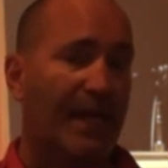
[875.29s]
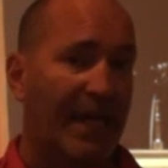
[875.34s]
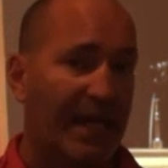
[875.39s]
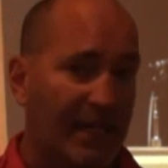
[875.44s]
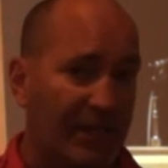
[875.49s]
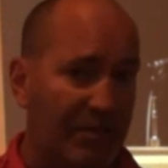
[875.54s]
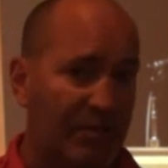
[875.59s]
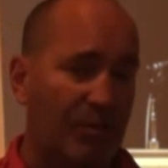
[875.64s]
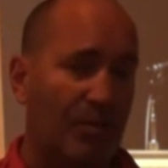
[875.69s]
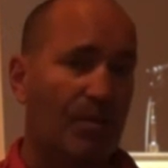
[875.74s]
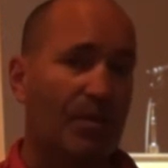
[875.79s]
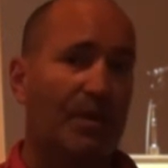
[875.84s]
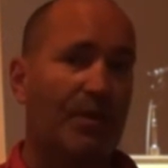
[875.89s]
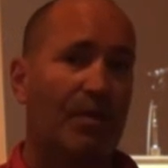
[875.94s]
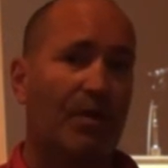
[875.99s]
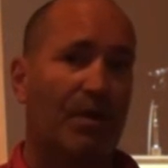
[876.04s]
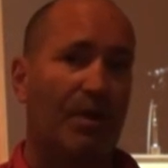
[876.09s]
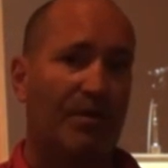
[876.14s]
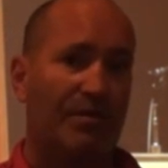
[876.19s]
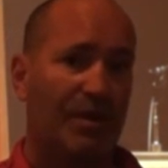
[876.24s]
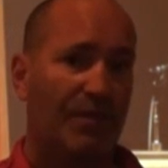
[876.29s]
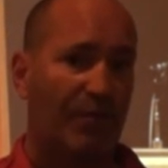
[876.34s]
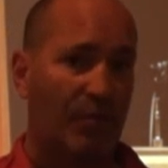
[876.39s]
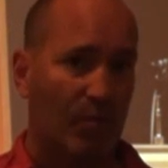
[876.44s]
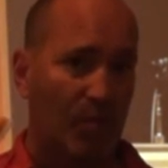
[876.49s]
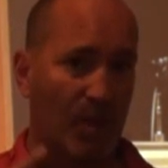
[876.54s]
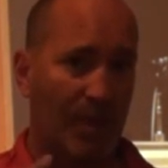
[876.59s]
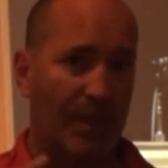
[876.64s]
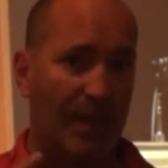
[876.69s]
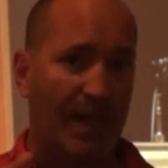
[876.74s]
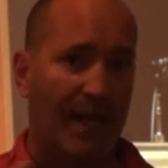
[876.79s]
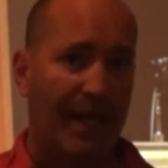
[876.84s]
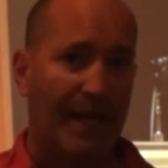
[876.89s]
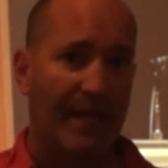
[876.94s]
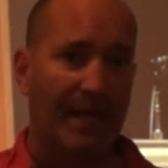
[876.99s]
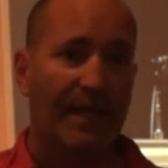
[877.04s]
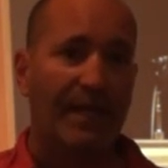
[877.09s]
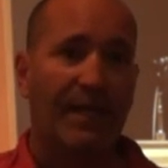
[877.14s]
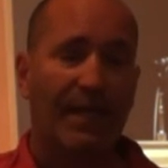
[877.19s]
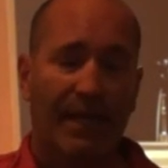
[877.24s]
is doing good, except for one
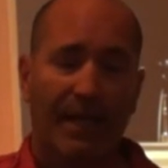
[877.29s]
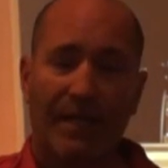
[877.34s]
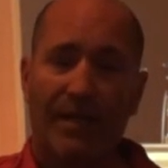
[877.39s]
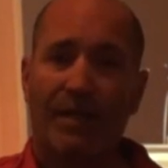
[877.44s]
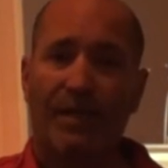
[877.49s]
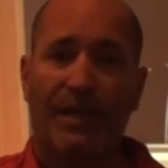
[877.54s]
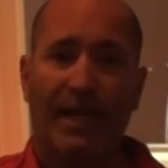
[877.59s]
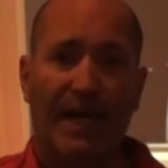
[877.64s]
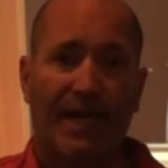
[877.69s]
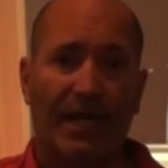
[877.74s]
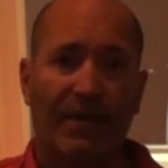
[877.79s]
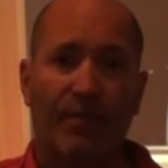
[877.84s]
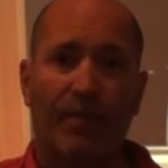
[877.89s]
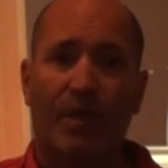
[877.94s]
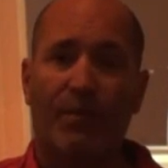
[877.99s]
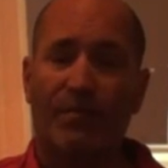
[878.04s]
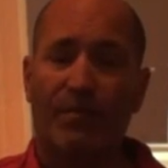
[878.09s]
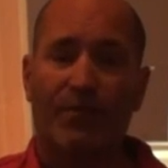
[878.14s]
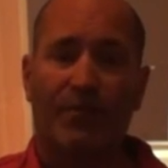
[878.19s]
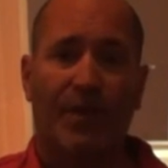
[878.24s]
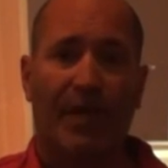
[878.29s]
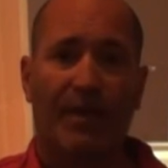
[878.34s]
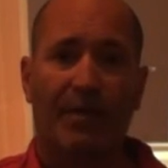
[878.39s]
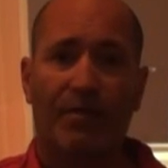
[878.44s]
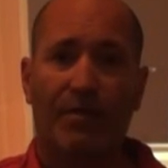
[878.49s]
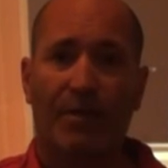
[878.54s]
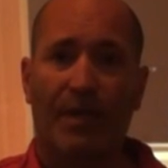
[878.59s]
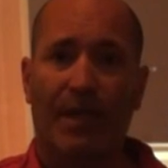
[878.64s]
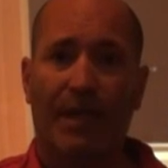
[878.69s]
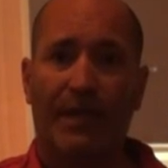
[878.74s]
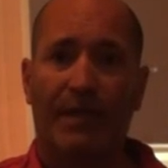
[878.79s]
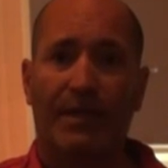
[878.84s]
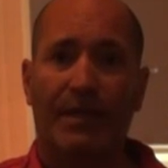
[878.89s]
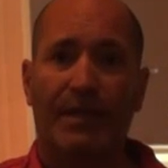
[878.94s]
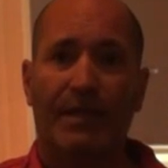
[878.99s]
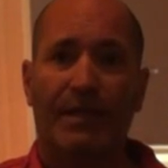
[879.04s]
guy, you got to get rid of him and find a new guy.